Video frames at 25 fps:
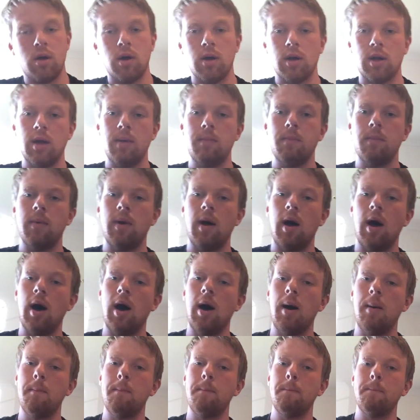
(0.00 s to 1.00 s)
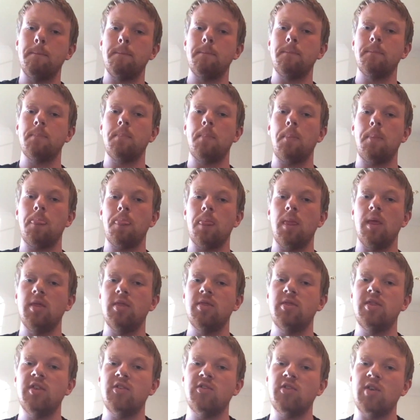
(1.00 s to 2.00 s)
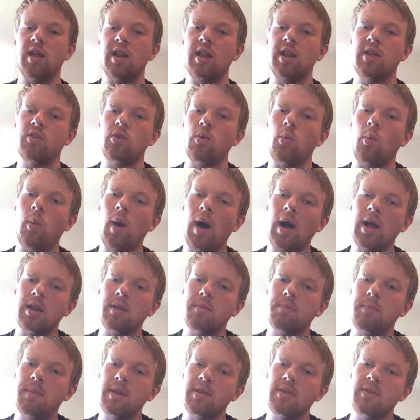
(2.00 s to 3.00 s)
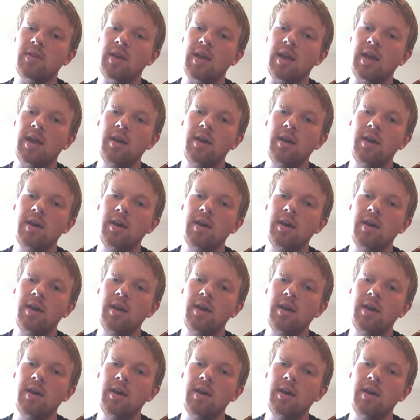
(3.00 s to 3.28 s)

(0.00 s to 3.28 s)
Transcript: Okay. This little white bit